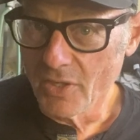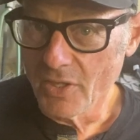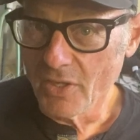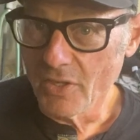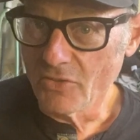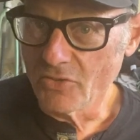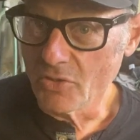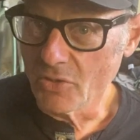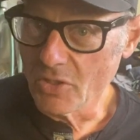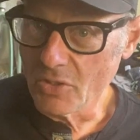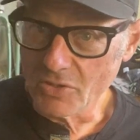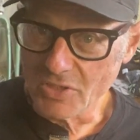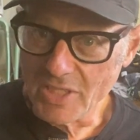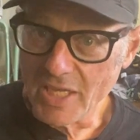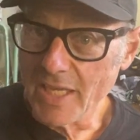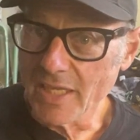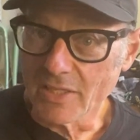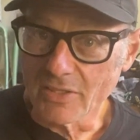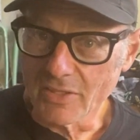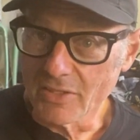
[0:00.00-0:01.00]
so they're
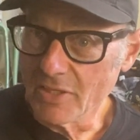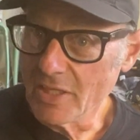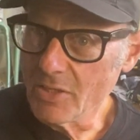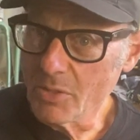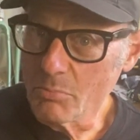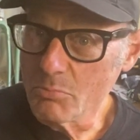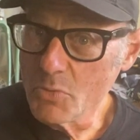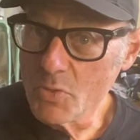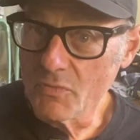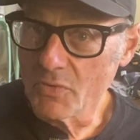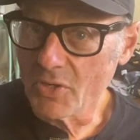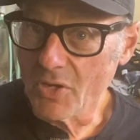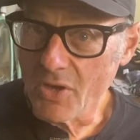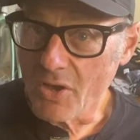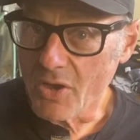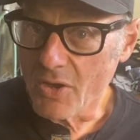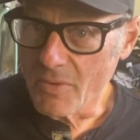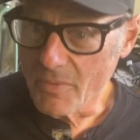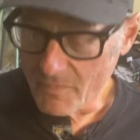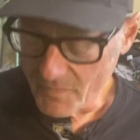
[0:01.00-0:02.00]
tight. They don't move at
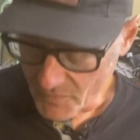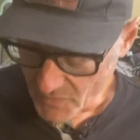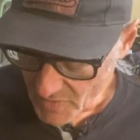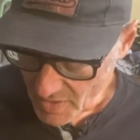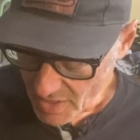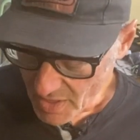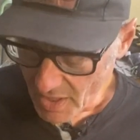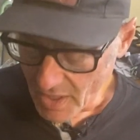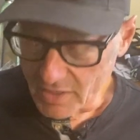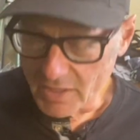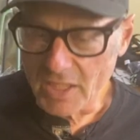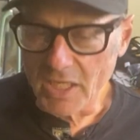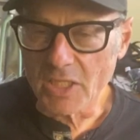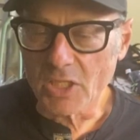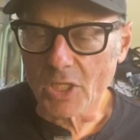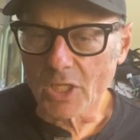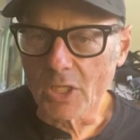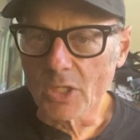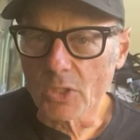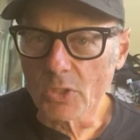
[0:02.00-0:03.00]
all. And then I
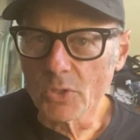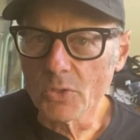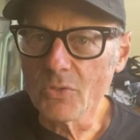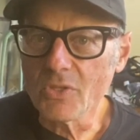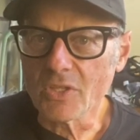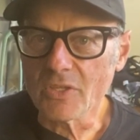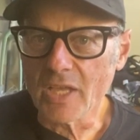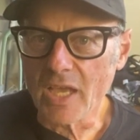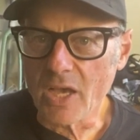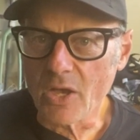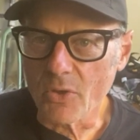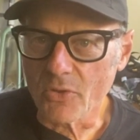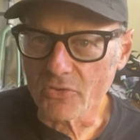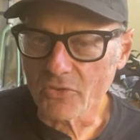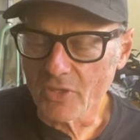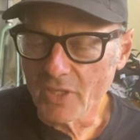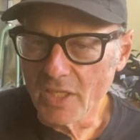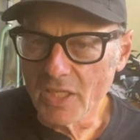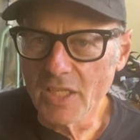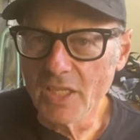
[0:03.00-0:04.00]
could glue the dowels
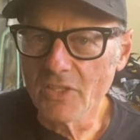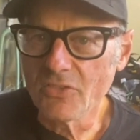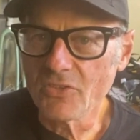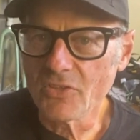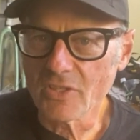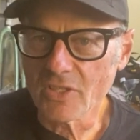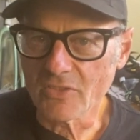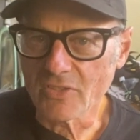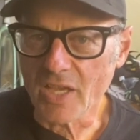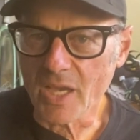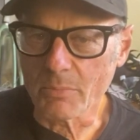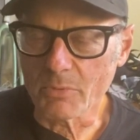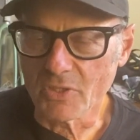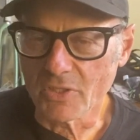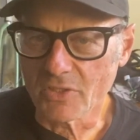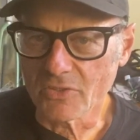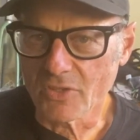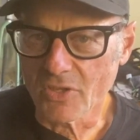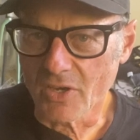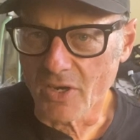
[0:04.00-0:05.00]
into the top of the
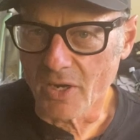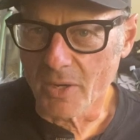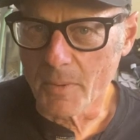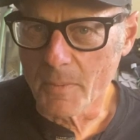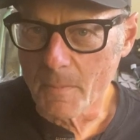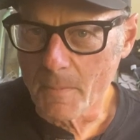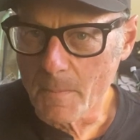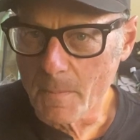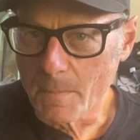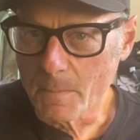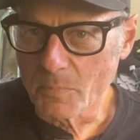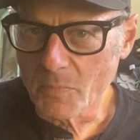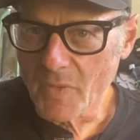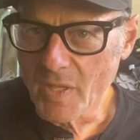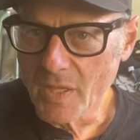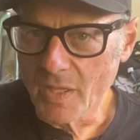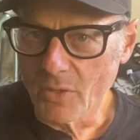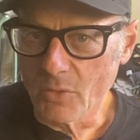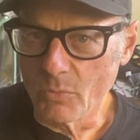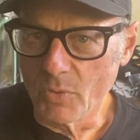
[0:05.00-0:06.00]
guitar
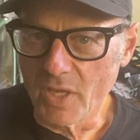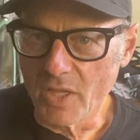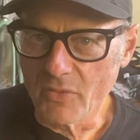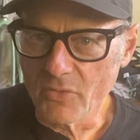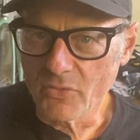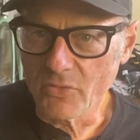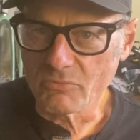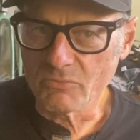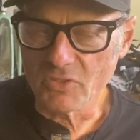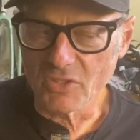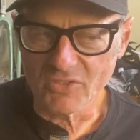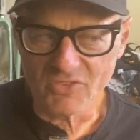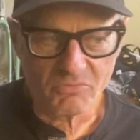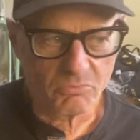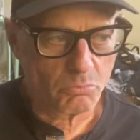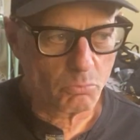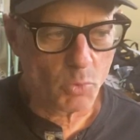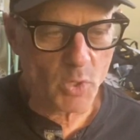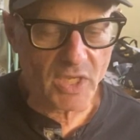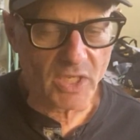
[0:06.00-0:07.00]
with just
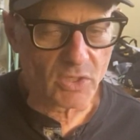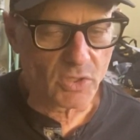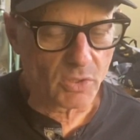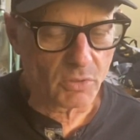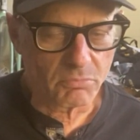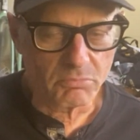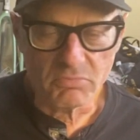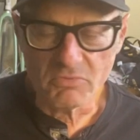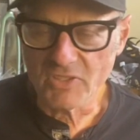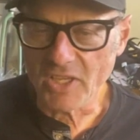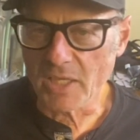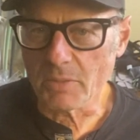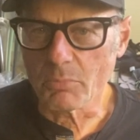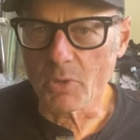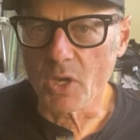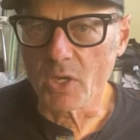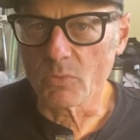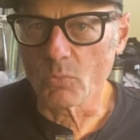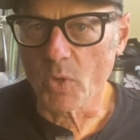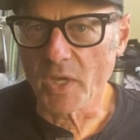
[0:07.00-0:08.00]
regular tight
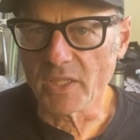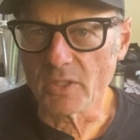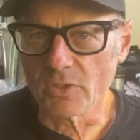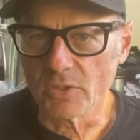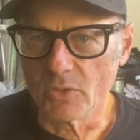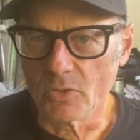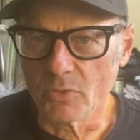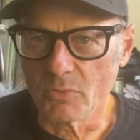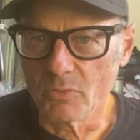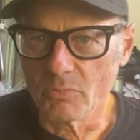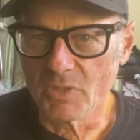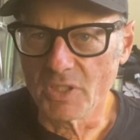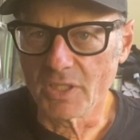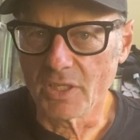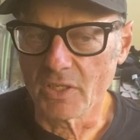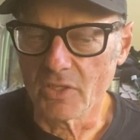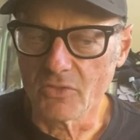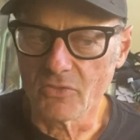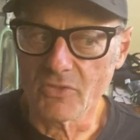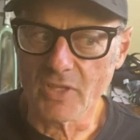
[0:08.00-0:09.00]
bond white glue,
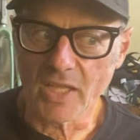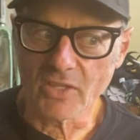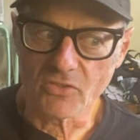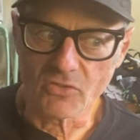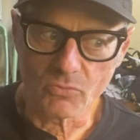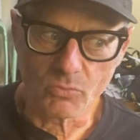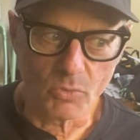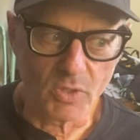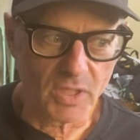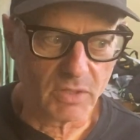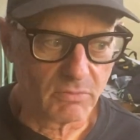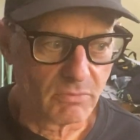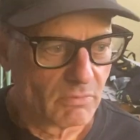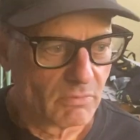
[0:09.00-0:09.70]
because that's what